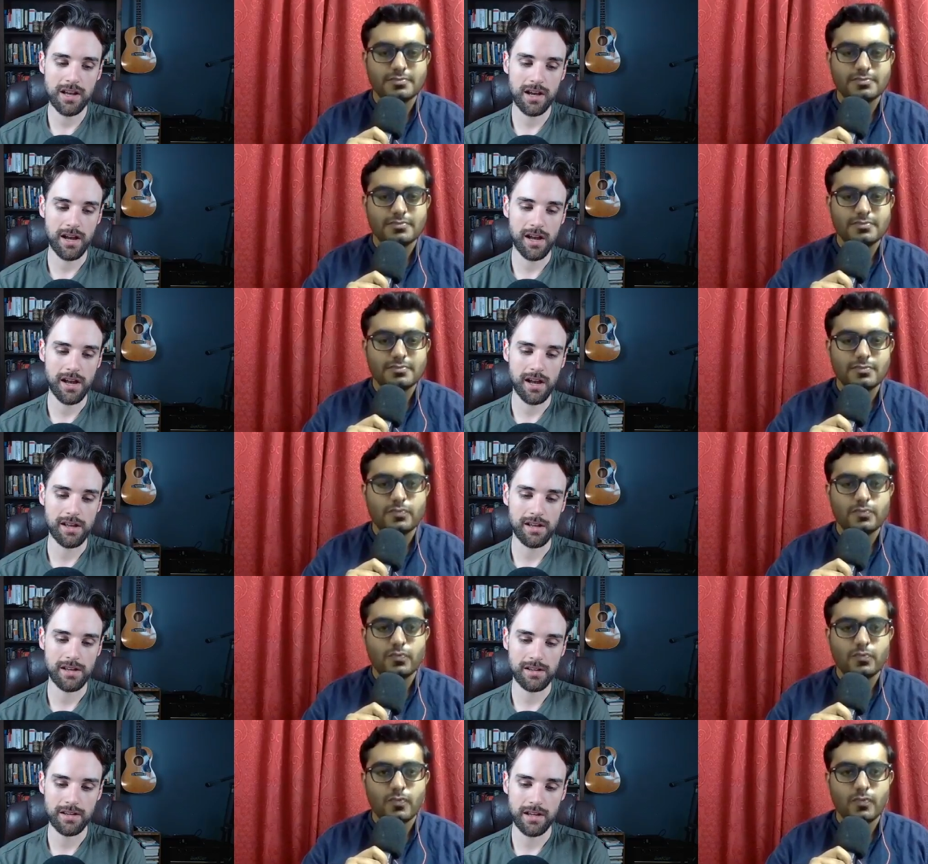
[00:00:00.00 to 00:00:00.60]

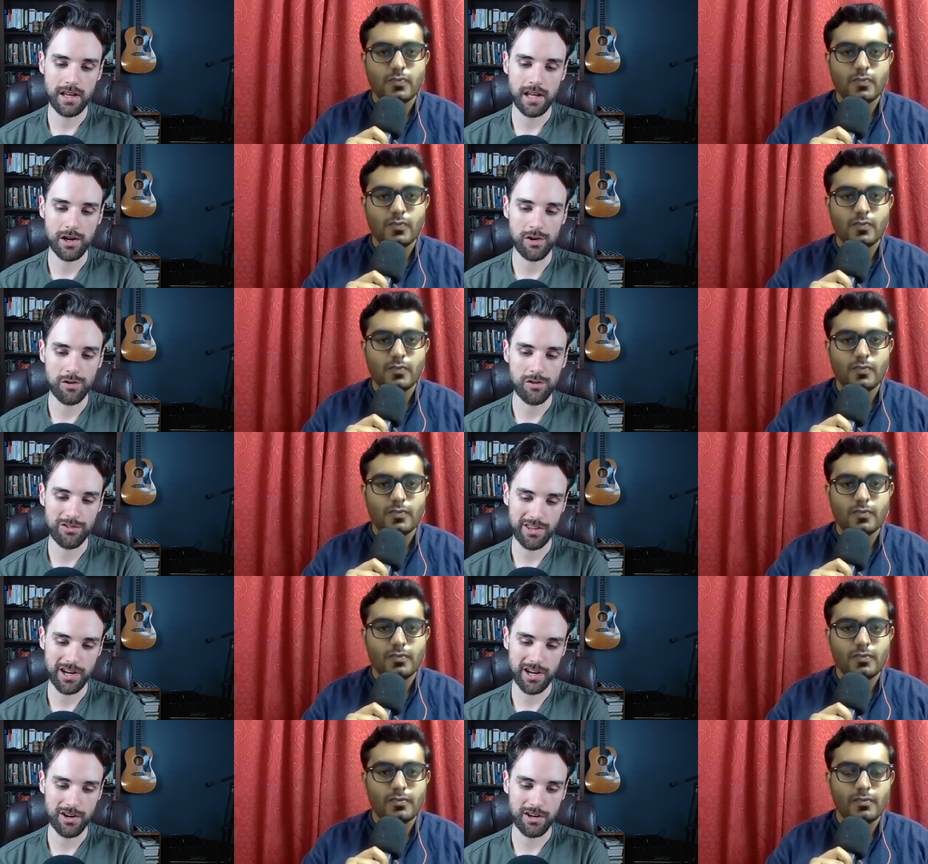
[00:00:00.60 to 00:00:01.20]
Speaker 1: I head over
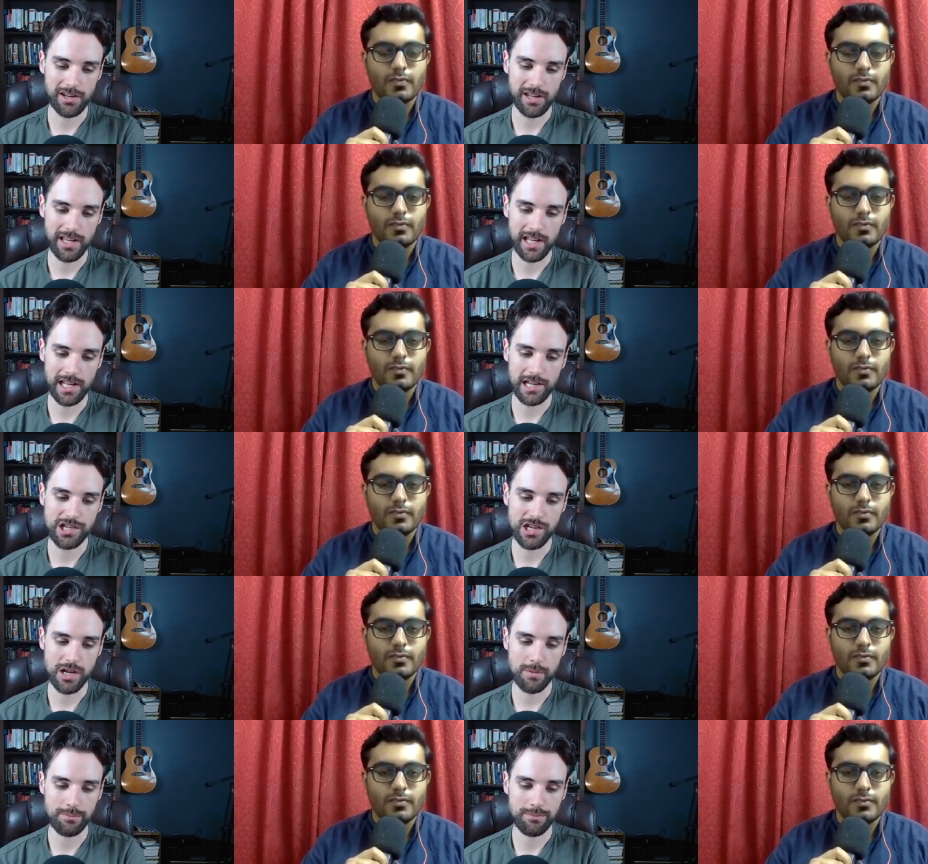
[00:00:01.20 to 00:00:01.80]
there and
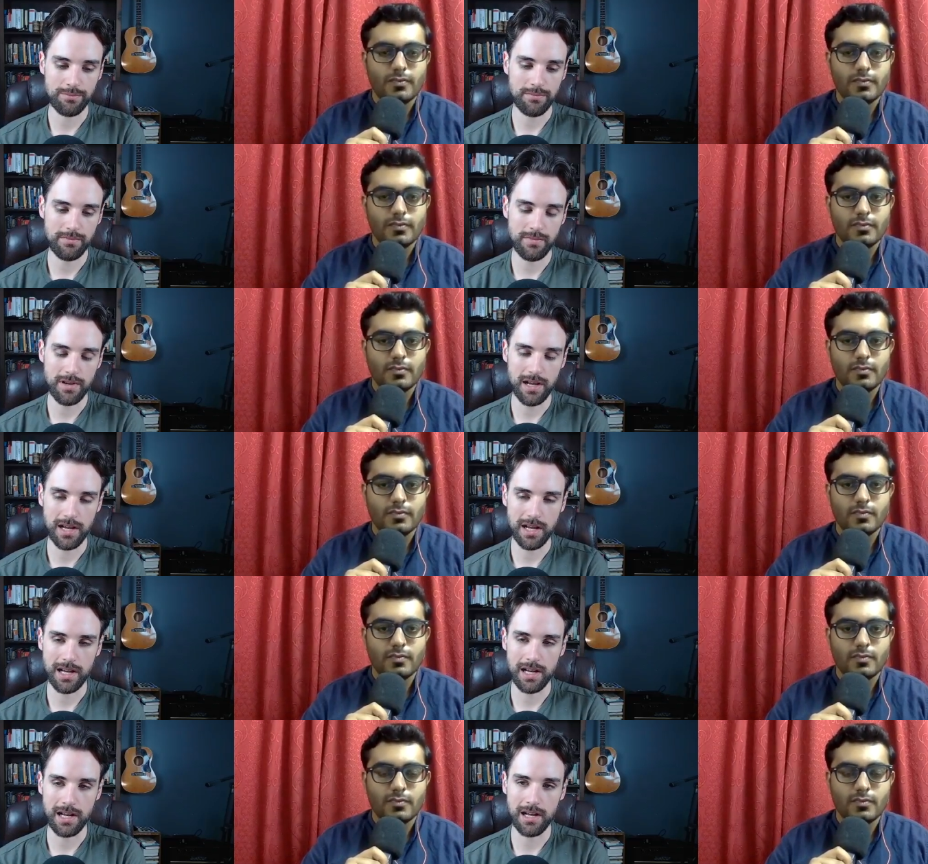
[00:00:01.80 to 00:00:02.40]
catch up
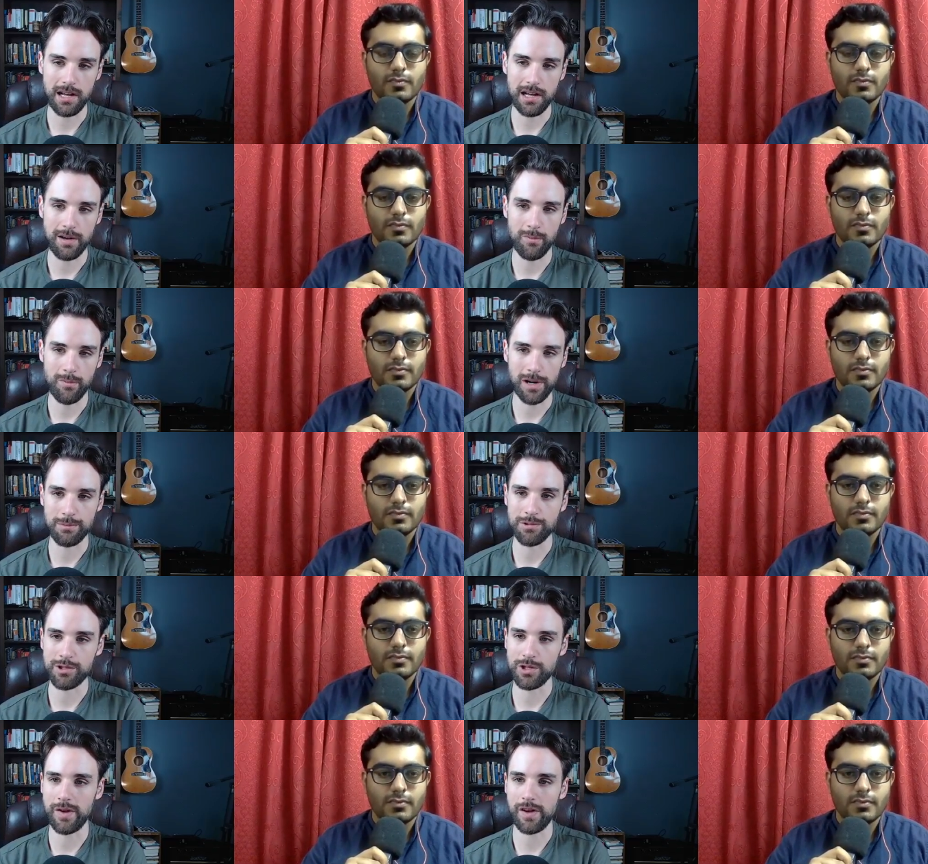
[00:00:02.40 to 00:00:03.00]
on um, what
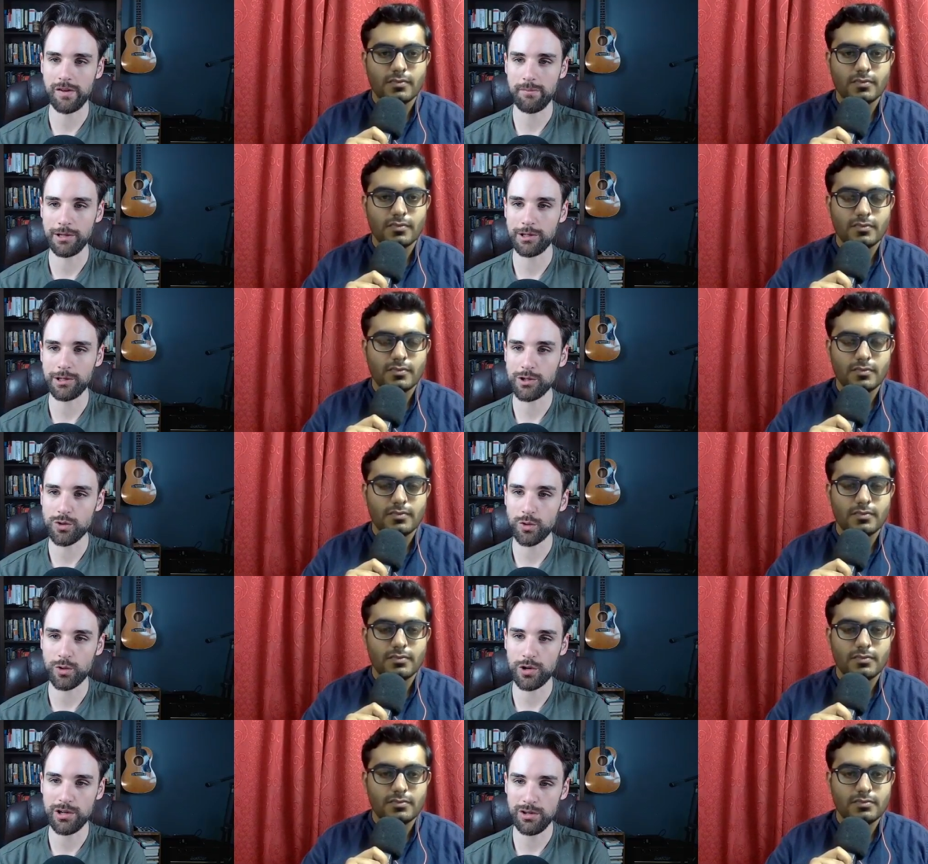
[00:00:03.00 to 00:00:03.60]
I'm doing with my
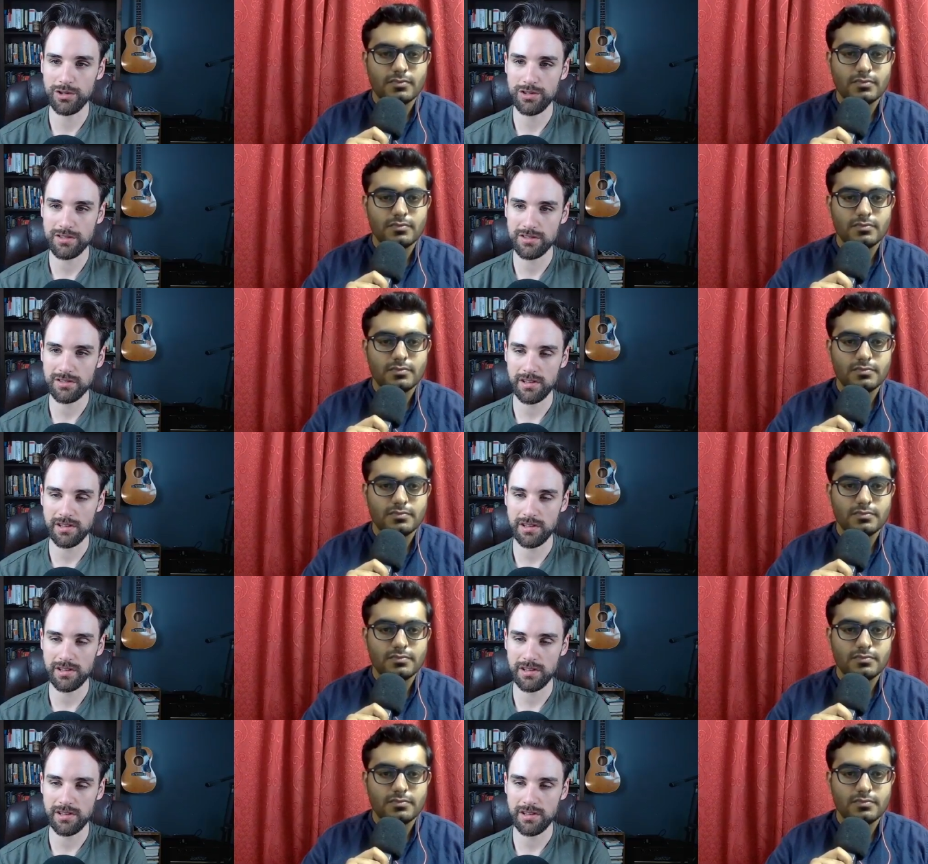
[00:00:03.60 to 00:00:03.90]
tutorials